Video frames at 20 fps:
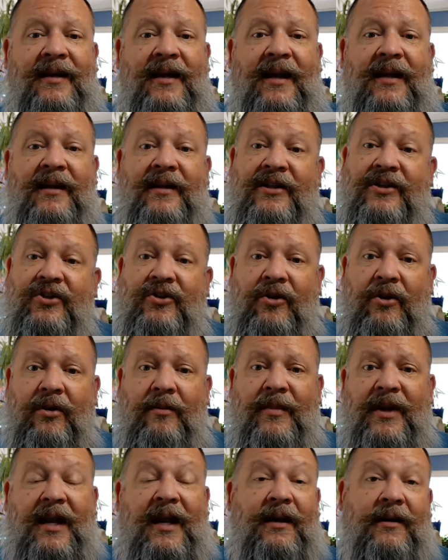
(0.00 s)

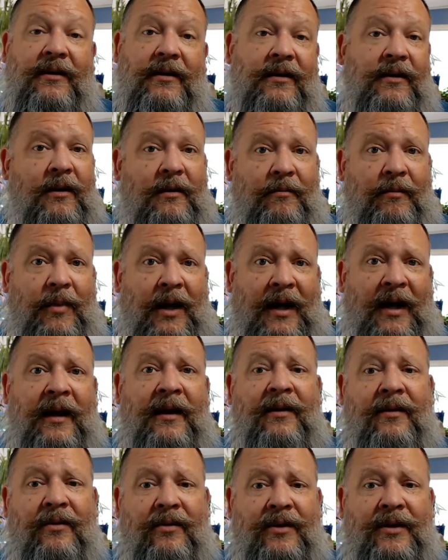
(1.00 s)
exterminated
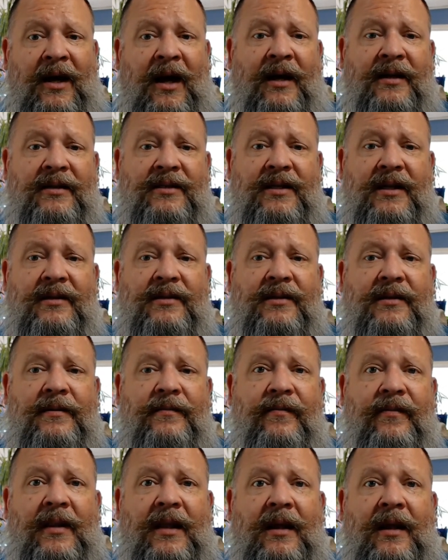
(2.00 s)
by the Nazis.
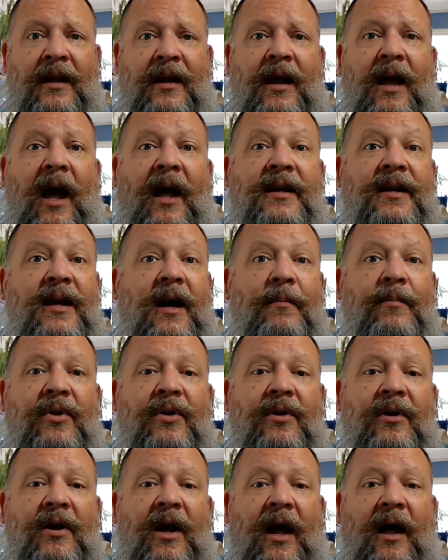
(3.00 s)
A
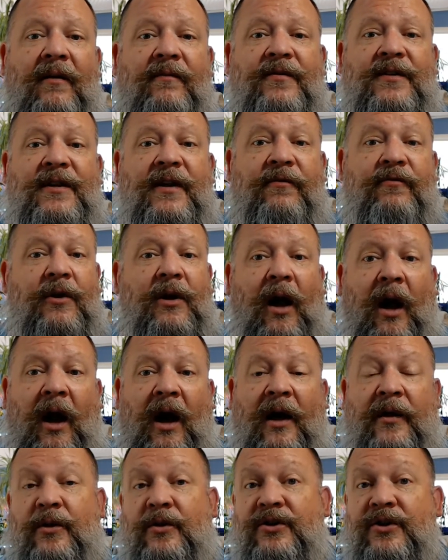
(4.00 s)
number of different
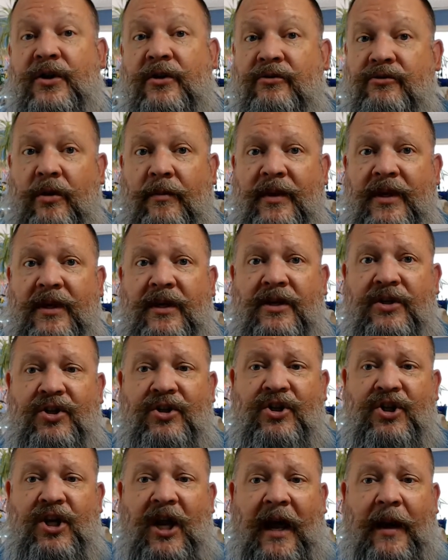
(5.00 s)
authors contributed
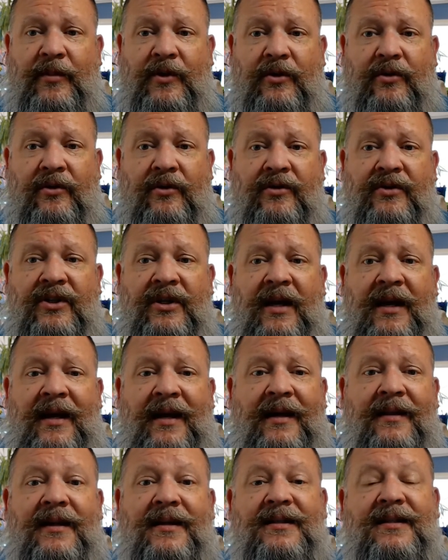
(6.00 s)
chapters
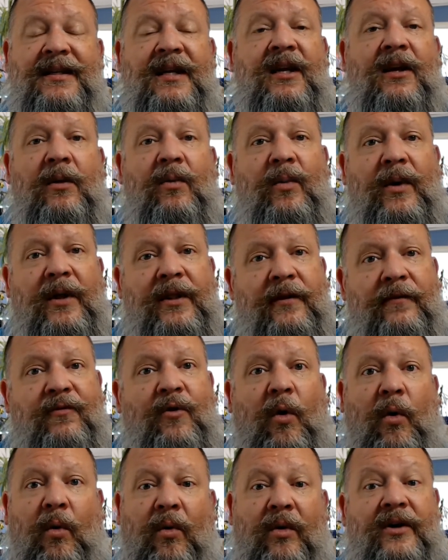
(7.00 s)
that deal with, of
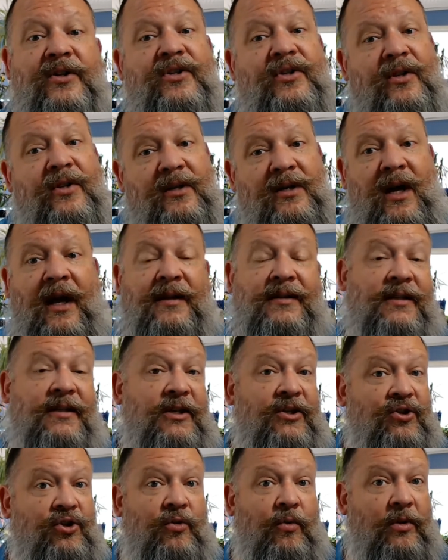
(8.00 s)
course, the Nazis'
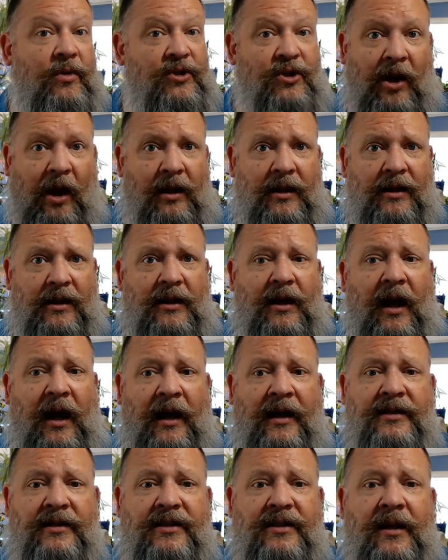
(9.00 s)
Jewish
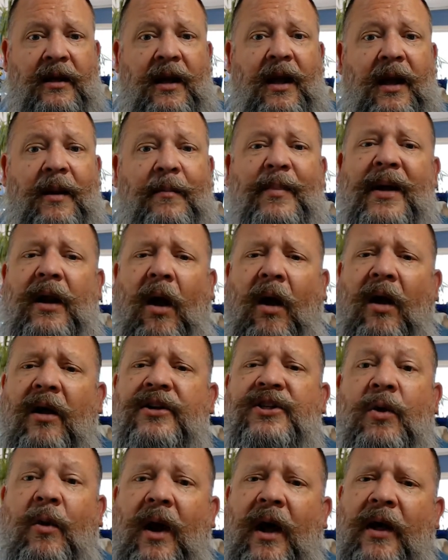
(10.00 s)
holocaust, but
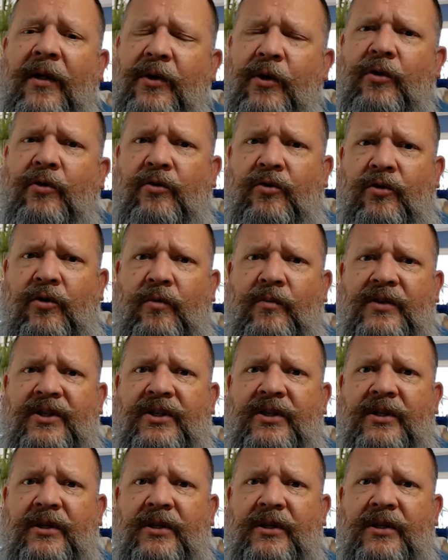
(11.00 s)
also other groups